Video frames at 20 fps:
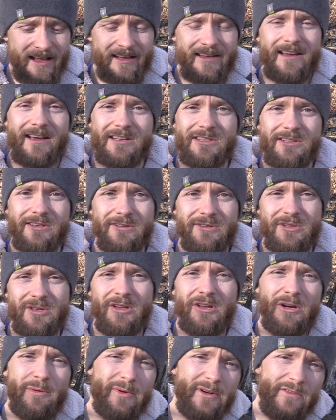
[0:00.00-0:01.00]
Yes, there's a
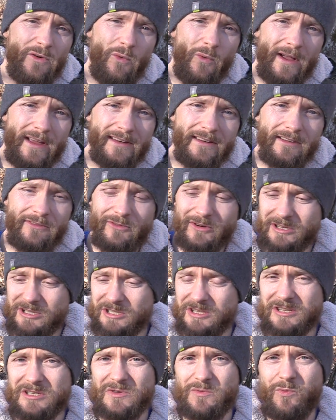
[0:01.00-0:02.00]
little bit of a weight difference.
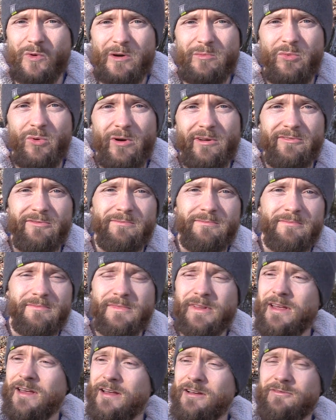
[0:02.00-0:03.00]
This is
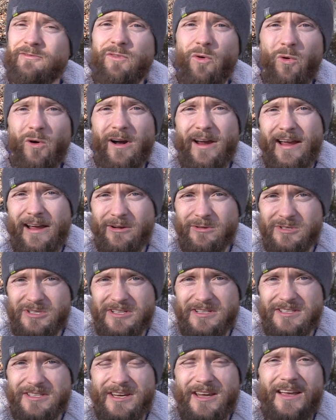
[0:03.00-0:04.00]
1.4
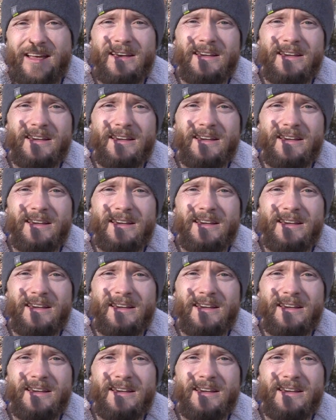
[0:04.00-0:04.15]
ounces.